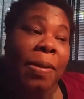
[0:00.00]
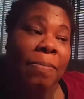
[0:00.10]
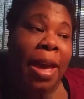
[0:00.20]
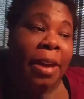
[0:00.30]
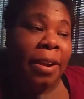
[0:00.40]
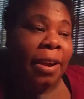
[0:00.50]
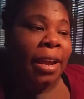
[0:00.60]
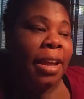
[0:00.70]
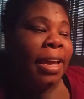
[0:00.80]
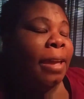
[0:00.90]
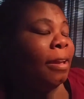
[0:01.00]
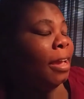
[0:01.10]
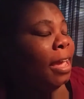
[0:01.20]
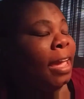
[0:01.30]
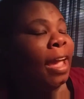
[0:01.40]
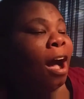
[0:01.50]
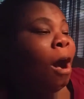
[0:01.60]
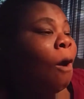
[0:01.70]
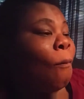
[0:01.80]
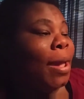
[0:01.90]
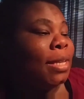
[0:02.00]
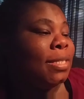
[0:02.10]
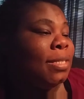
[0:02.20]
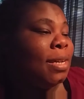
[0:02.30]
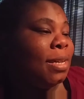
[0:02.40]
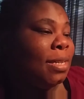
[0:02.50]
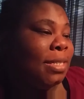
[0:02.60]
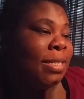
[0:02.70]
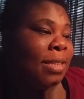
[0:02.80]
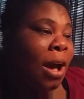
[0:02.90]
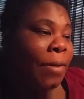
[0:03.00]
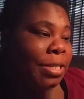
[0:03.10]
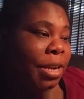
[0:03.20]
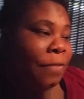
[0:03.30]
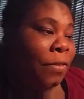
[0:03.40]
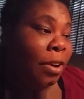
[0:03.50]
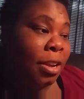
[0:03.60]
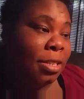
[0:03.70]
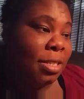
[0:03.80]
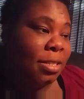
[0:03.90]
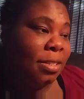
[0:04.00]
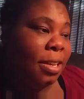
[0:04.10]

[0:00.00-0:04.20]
me better. He he always does. He's always there for us.